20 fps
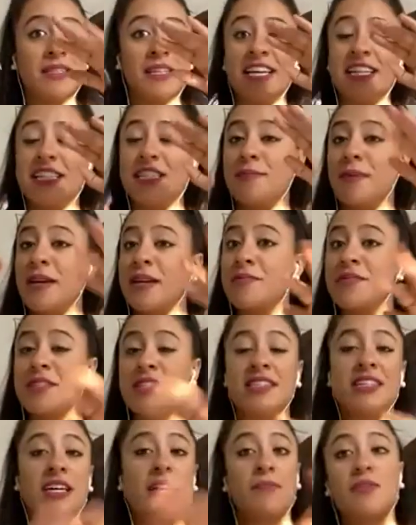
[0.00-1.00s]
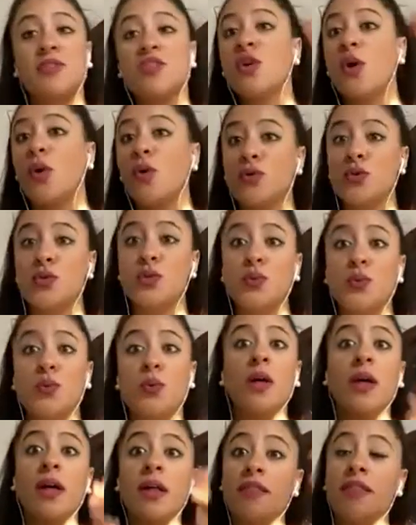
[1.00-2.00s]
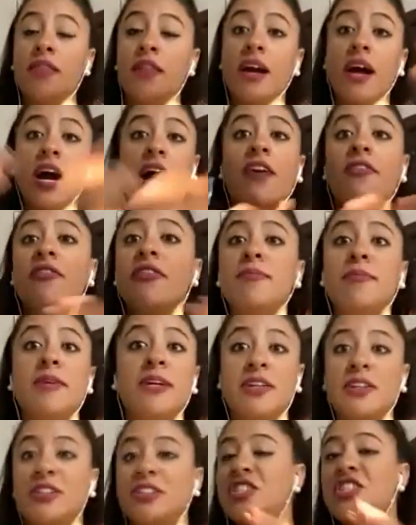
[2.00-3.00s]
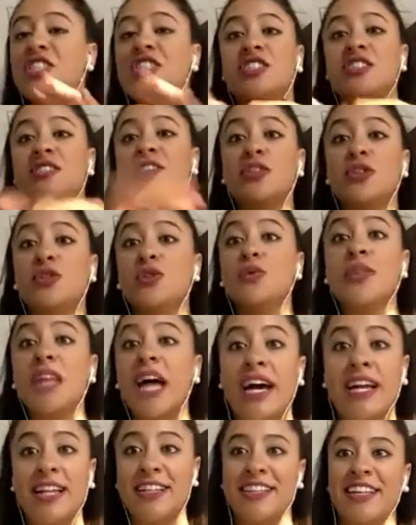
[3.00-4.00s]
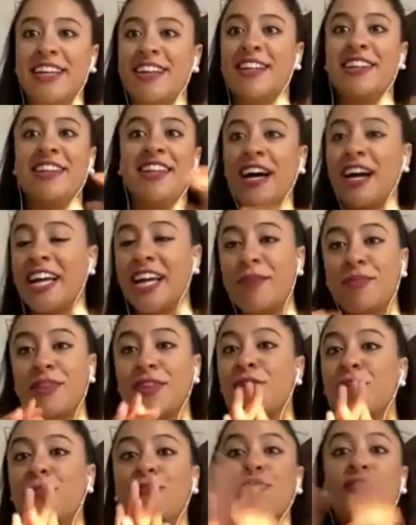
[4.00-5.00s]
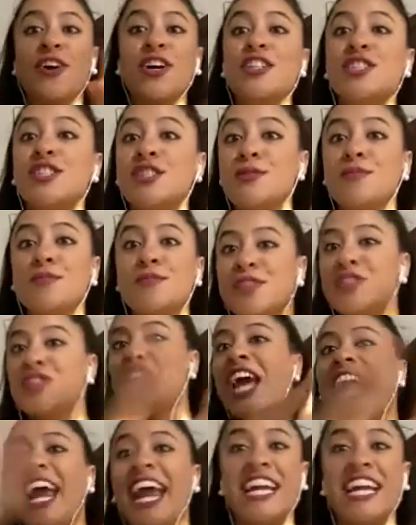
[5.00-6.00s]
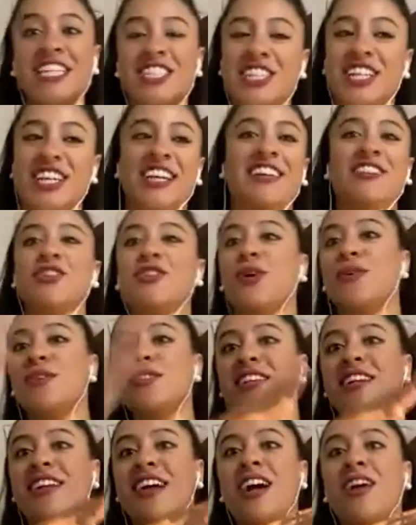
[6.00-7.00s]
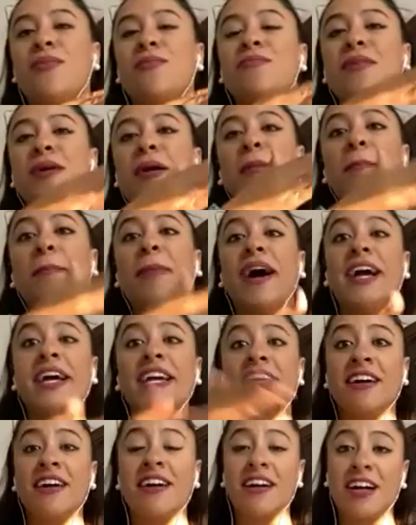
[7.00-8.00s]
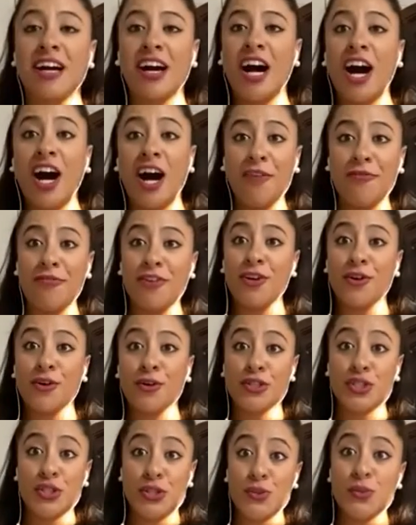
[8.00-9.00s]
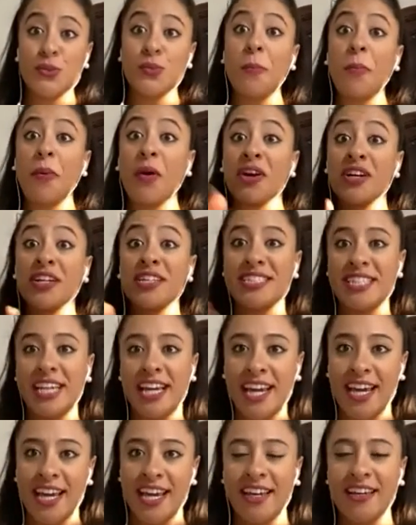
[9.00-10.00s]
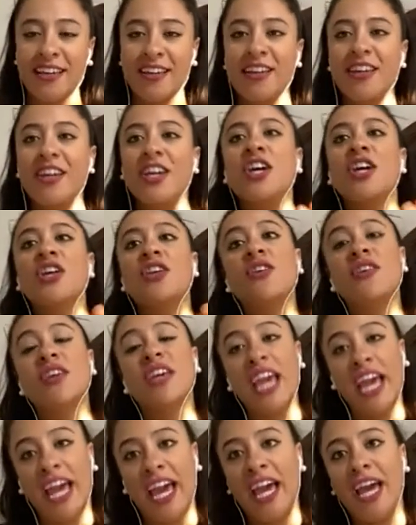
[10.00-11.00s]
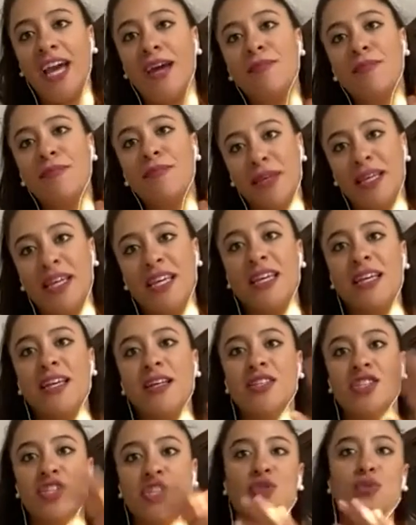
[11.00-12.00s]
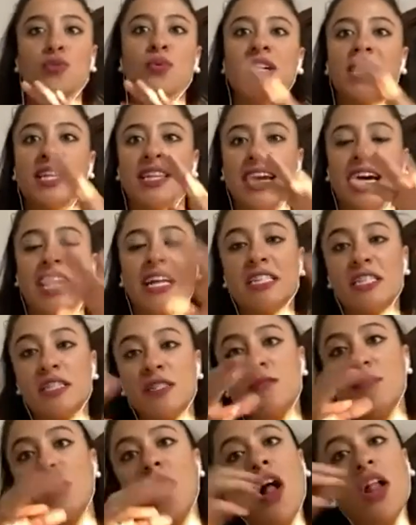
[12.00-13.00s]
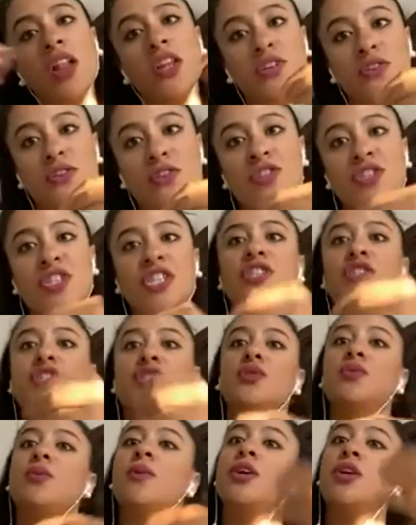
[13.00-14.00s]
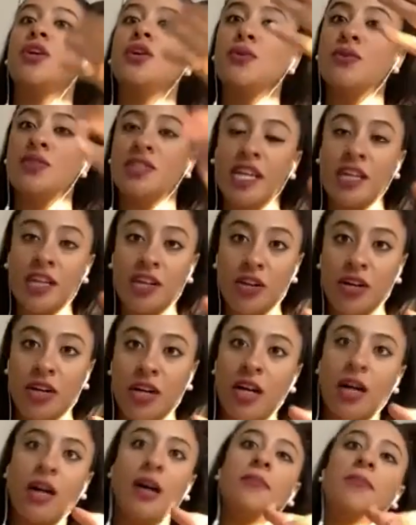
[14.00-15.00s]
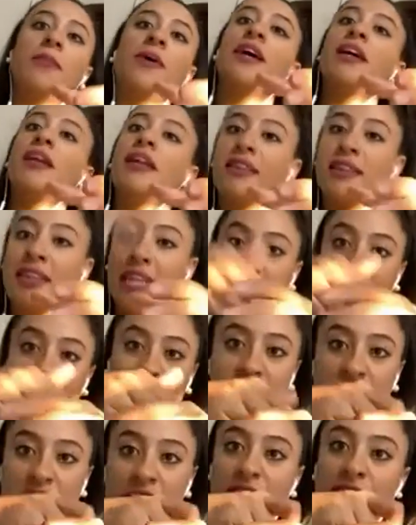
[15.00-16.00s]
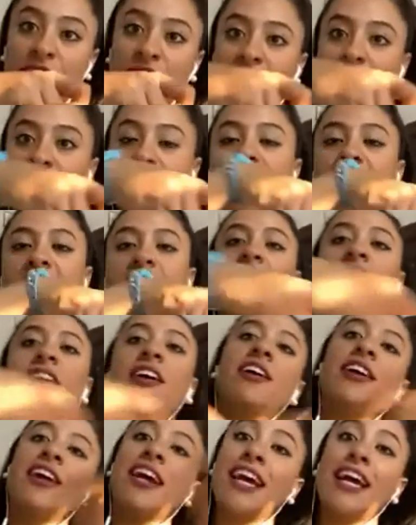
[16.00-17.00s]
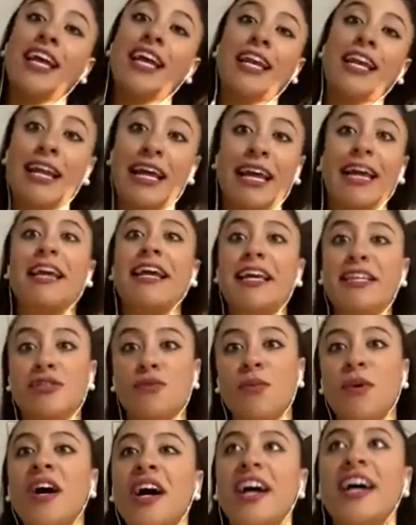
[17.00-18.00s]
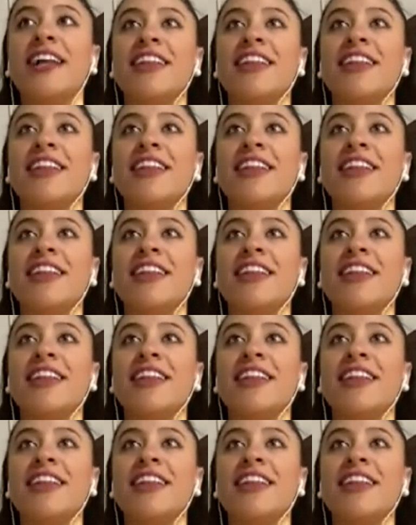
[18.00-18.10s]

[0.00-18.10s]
It's baby steps. Don't do the coffee mug. Just do that. That can be your first change. Like those that are buying a coffee or two per day, you can be doing that small little change to where you take your cup, they can serve it in there, and guess what?